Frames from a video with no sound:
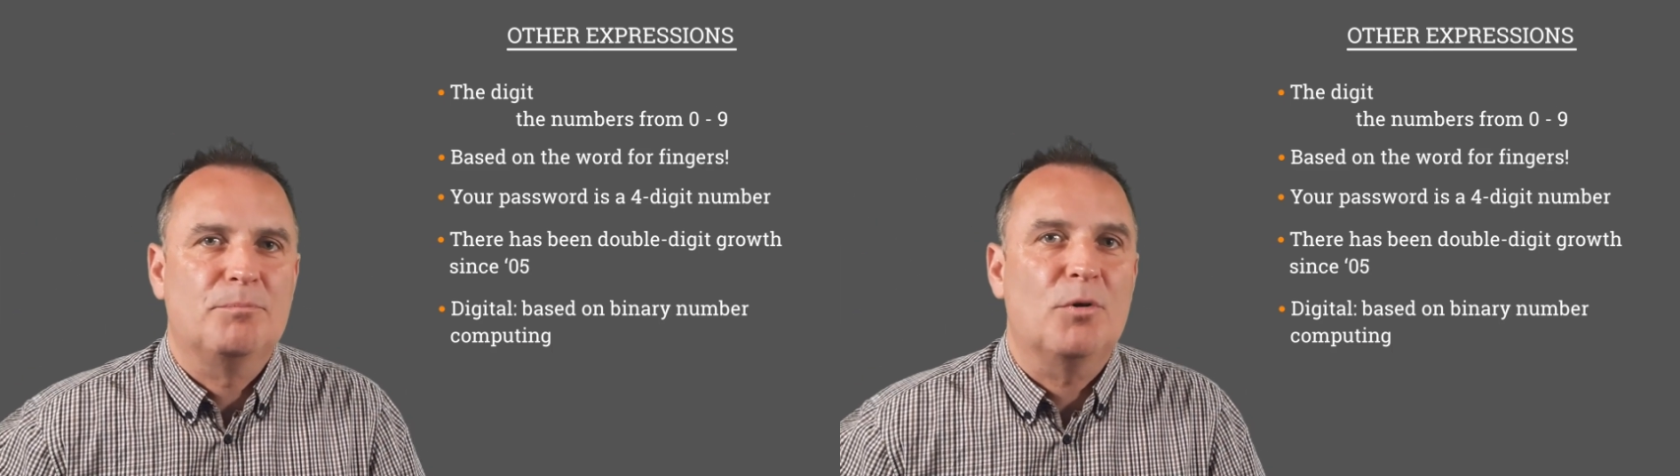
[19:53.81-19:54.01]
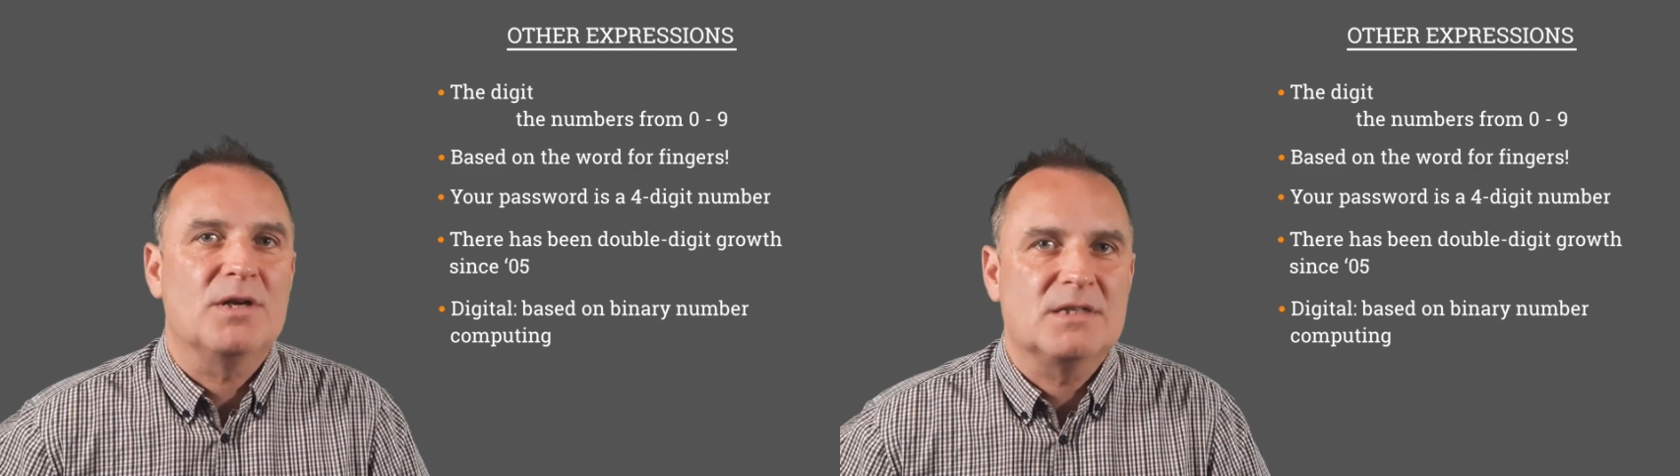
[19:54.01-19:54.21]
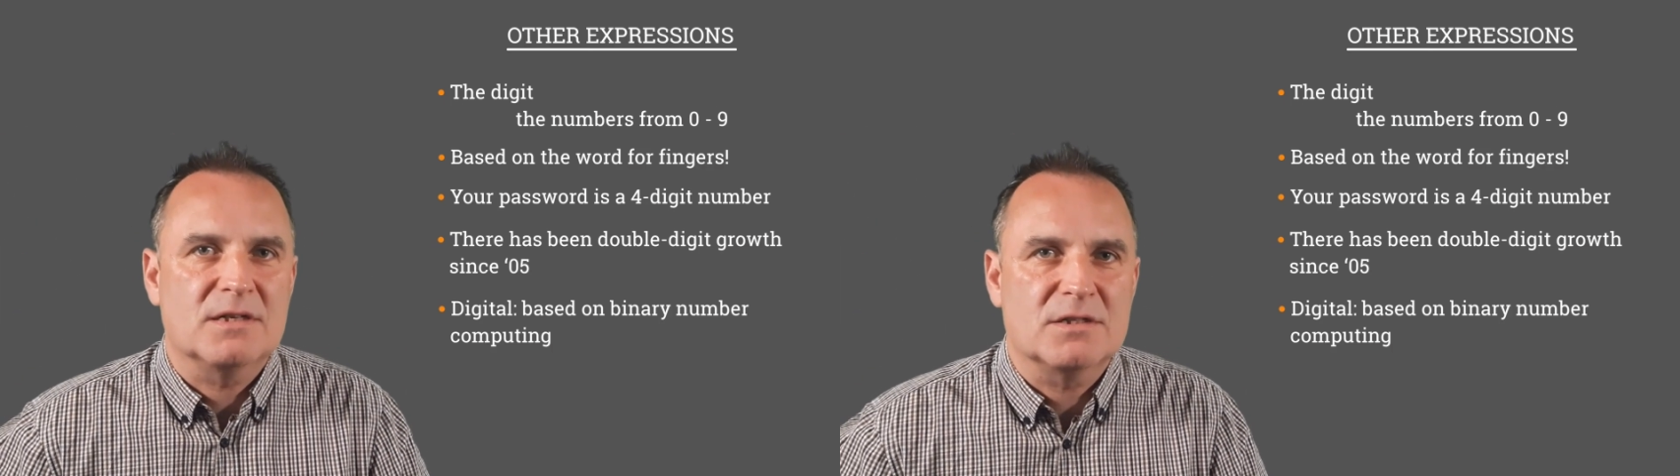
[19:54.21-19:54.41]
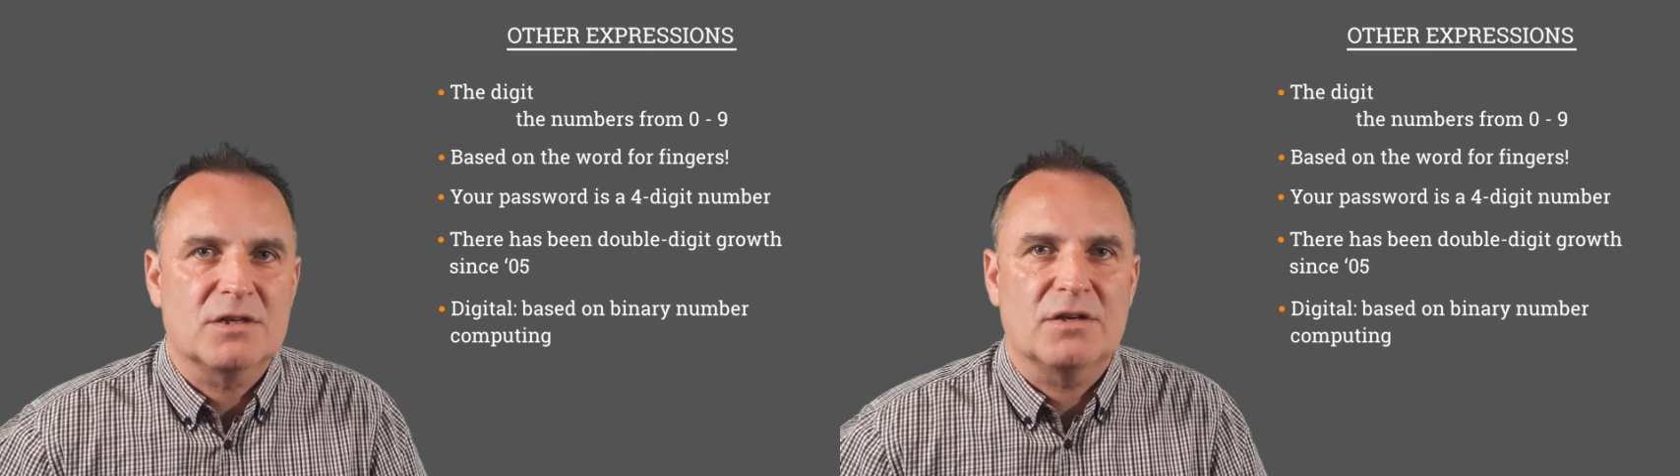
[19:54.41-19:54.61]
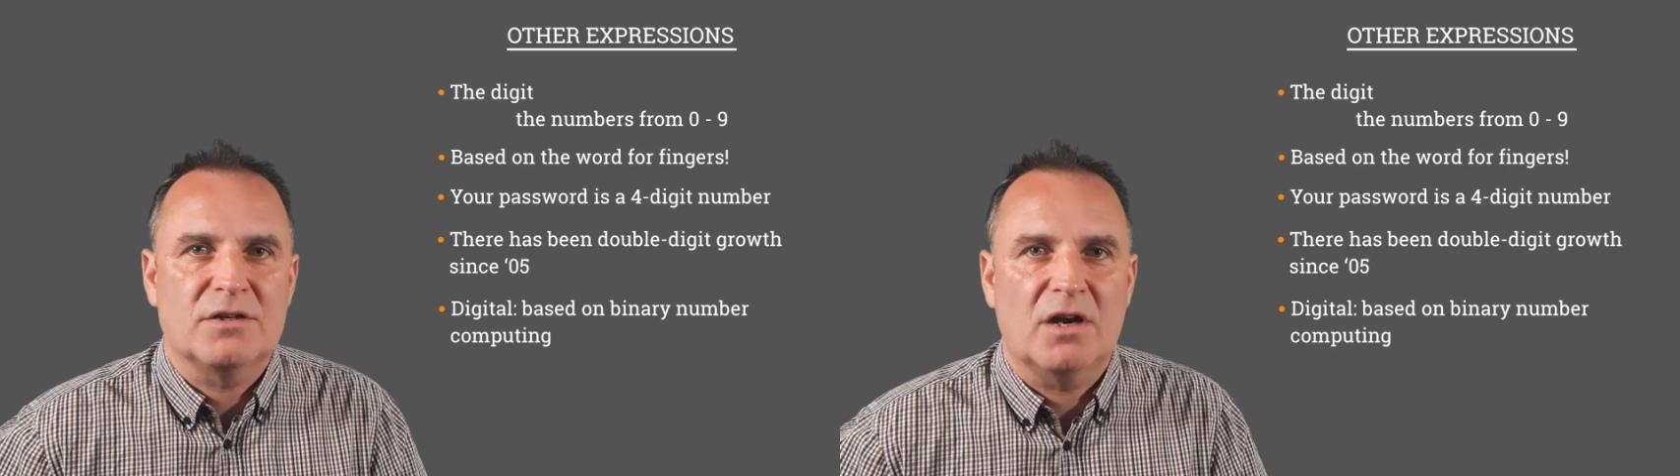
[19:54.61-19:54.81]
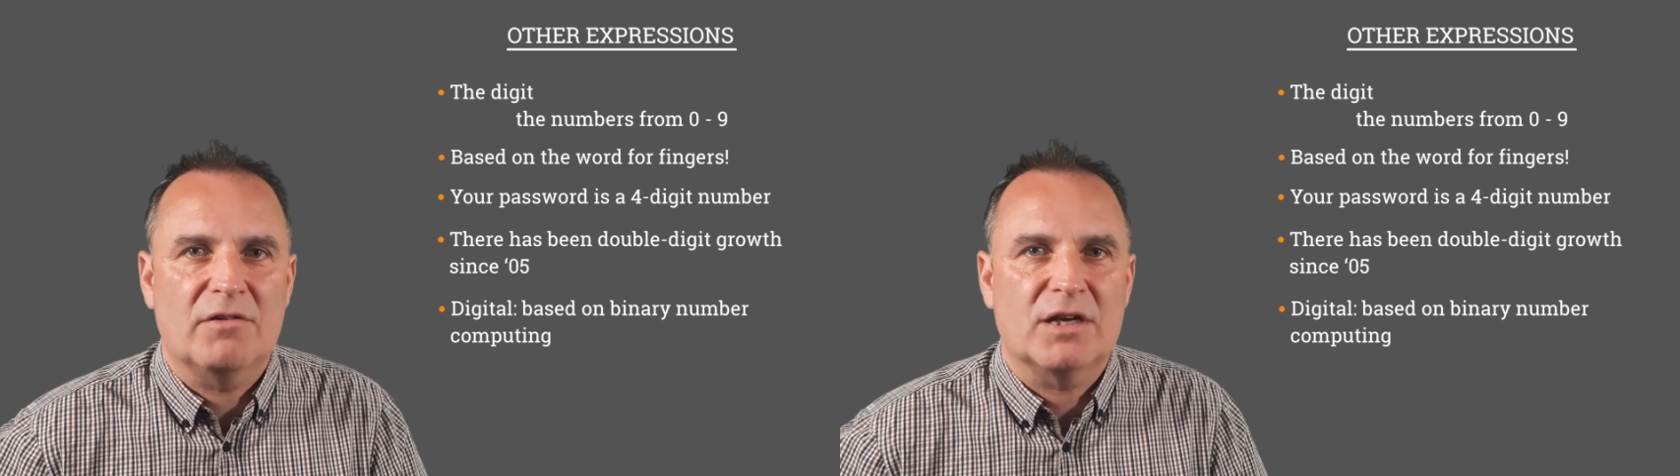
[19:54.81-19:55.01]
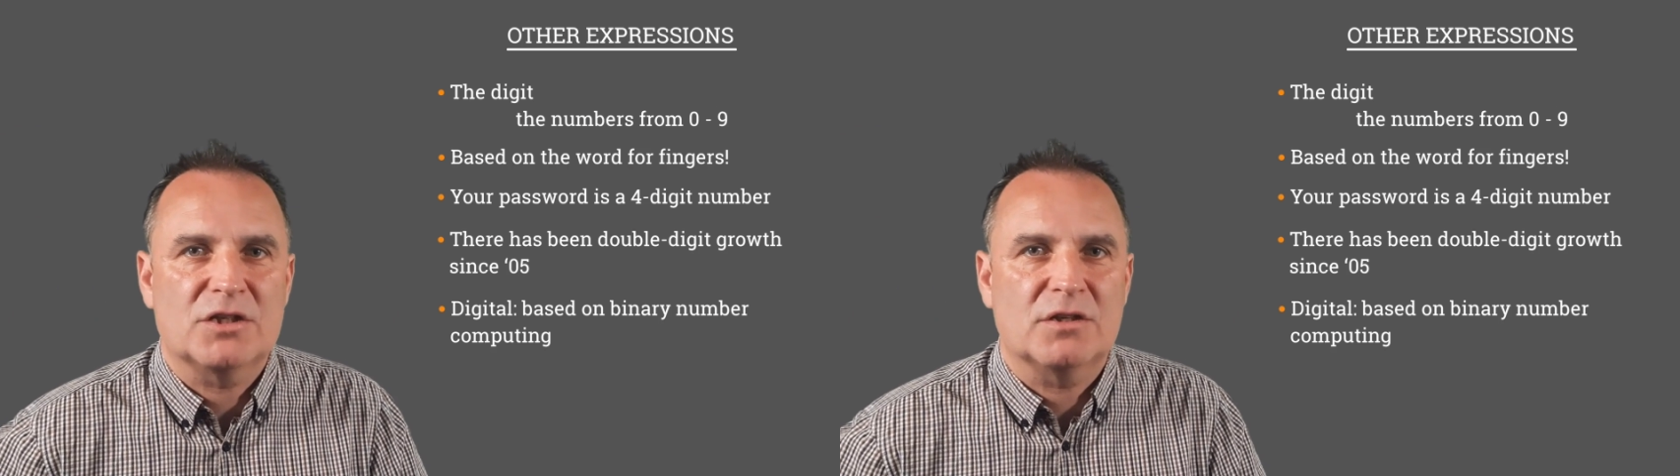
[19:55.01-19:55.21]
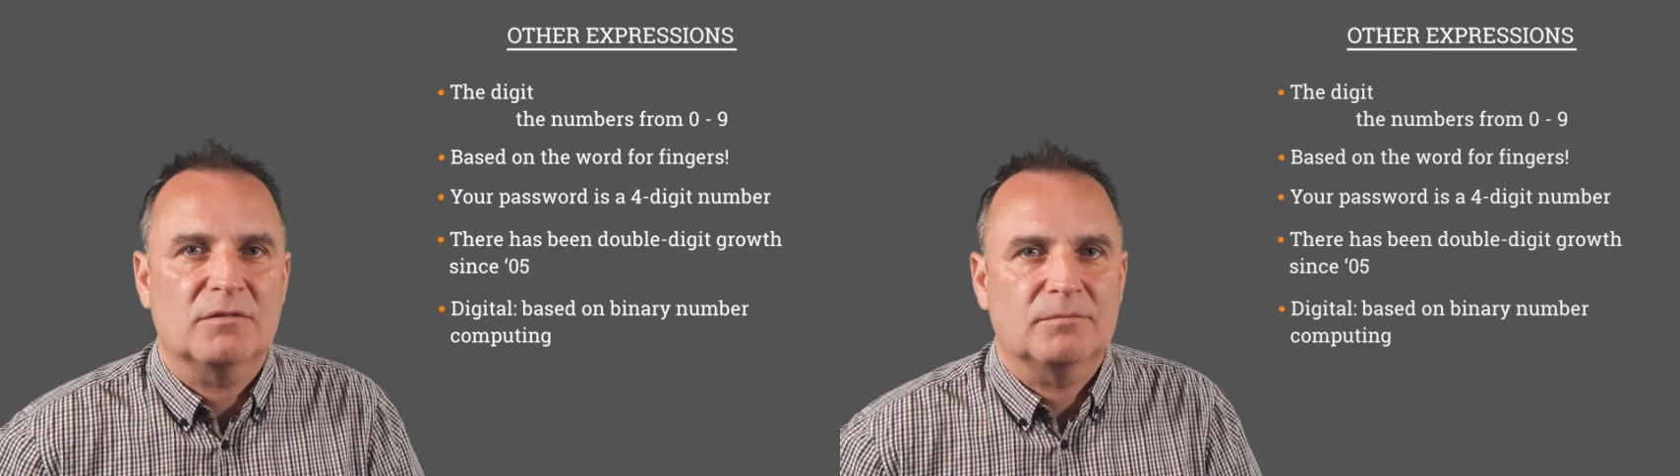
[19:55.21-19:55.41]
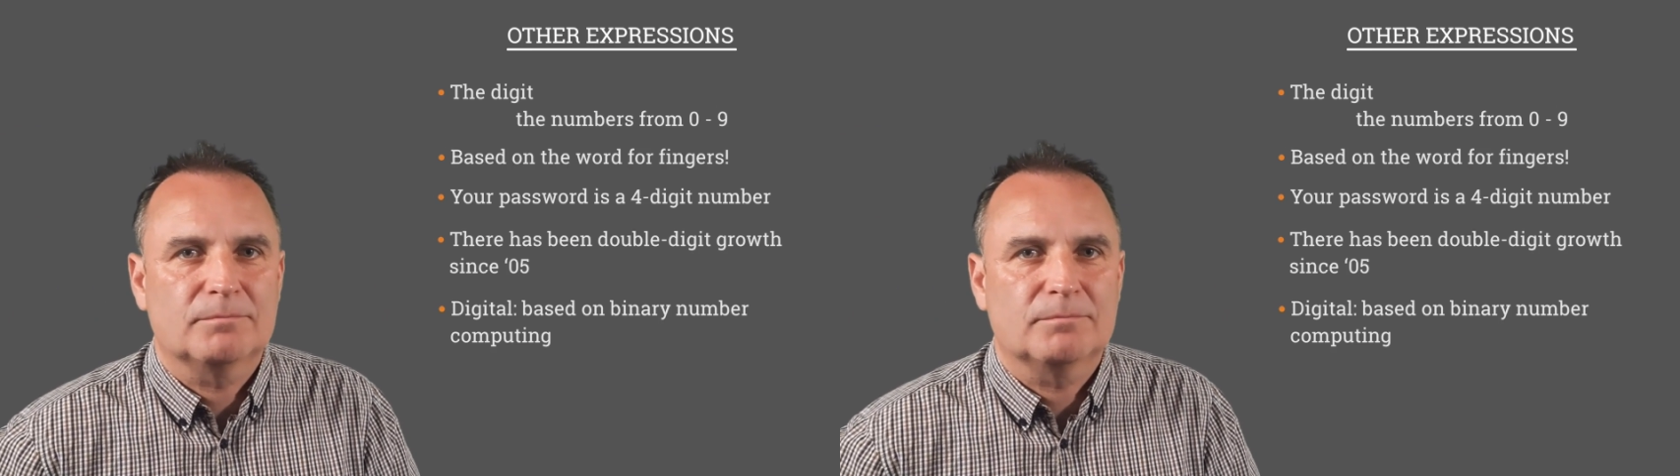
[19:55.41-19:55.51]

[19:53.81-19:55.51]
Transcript: point in a certain direction.